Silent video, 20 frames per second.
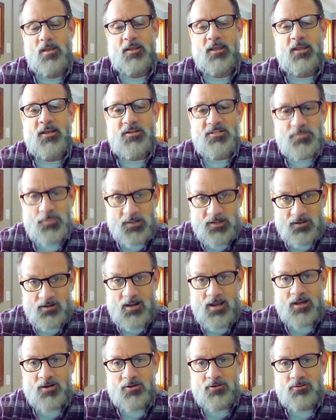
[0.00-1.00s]
It has been an
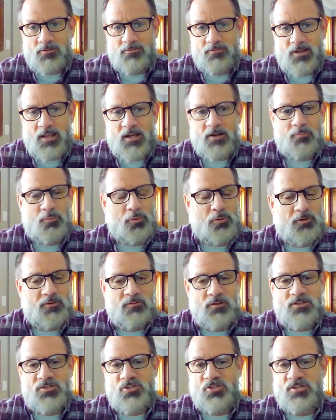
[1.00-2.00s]
honor and a
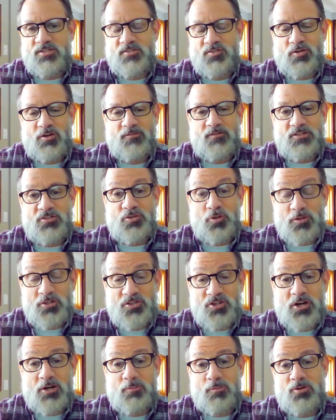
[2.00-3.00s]
privilege to serve as your
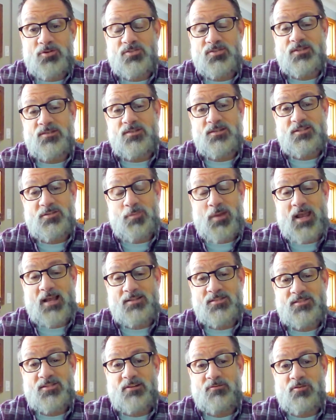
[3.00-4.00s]
chairperson these
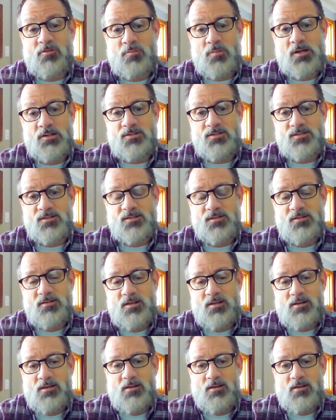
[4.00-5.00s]
past several months.
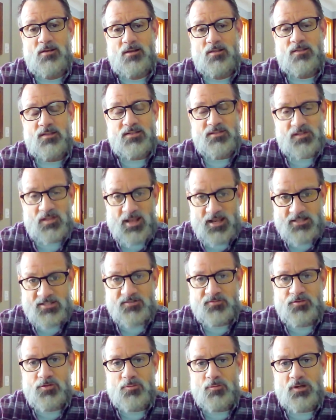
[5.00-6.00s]
These
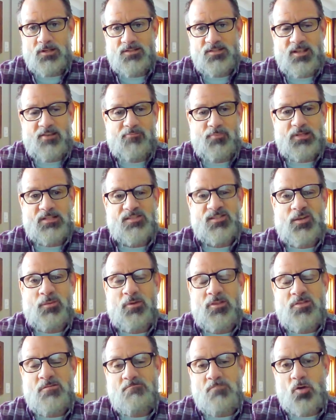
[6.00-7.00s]
last few months have been some
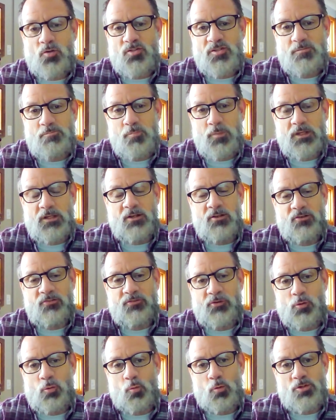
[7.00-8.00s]
of the most
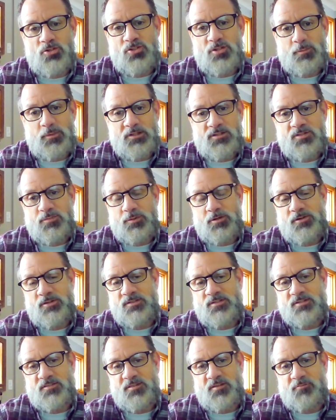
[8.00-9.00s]
meaningful worship
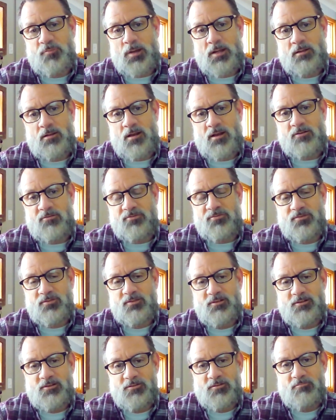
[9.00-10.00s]
experiences of my life.
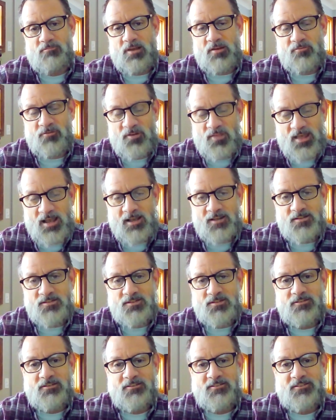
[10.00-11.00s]
And for that,
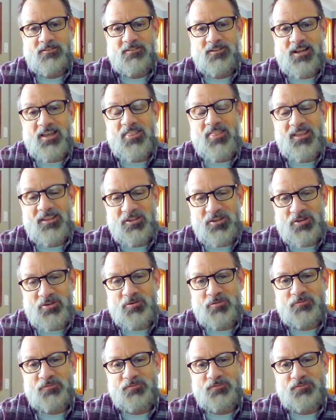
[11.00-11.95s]
I thank you.